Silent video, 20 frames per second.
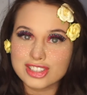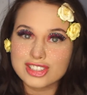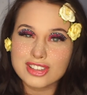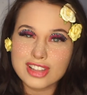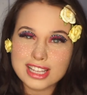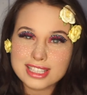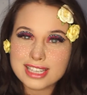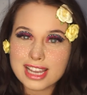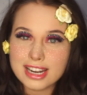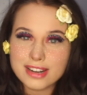So
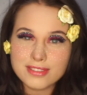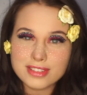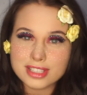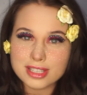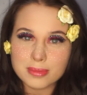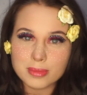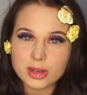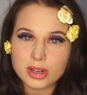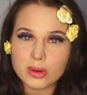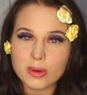that's kind of a
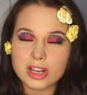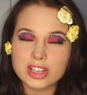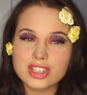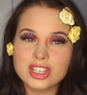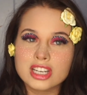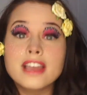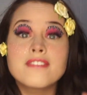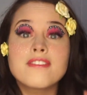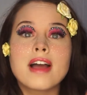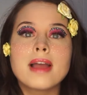similar
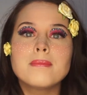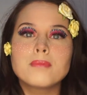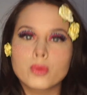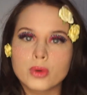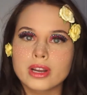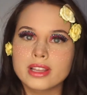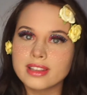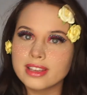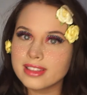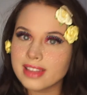question. If I'm
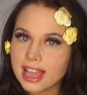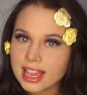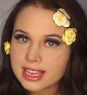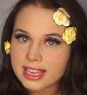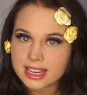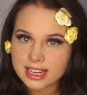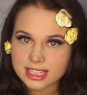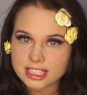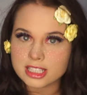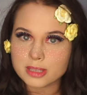really
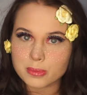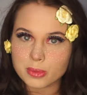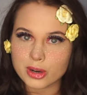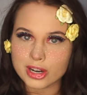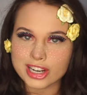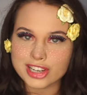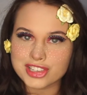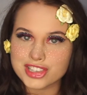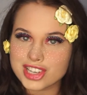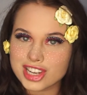lacking
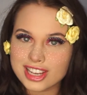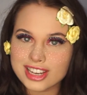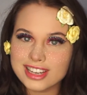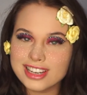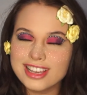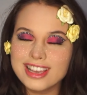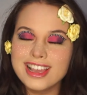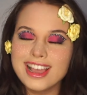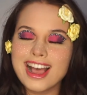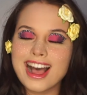
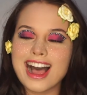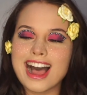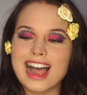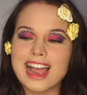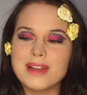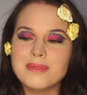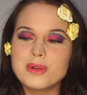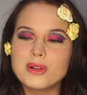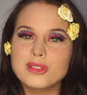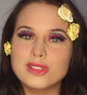inspiration,
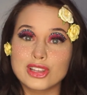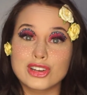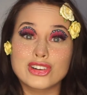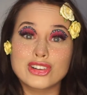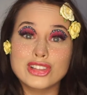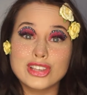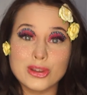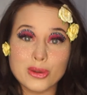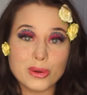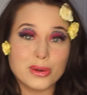I will
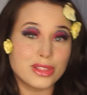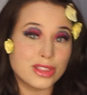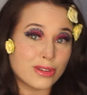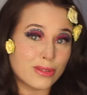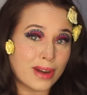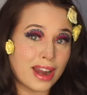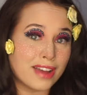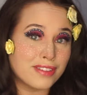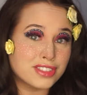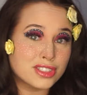literally go to the
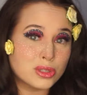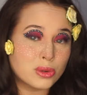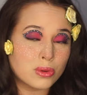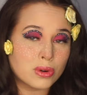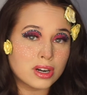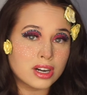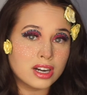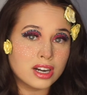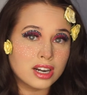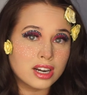craft
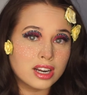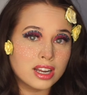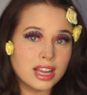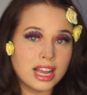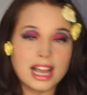store.